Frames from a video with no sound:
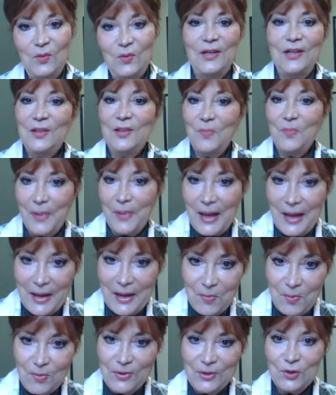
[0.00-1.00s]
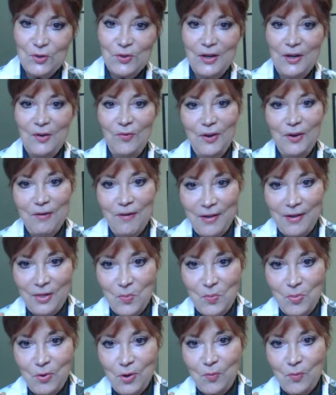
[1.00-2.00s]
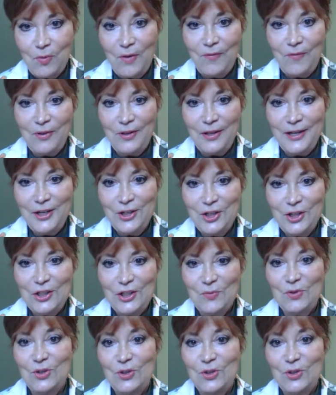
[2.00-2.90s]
reading the Bible and trying to figure out the book of Revelations,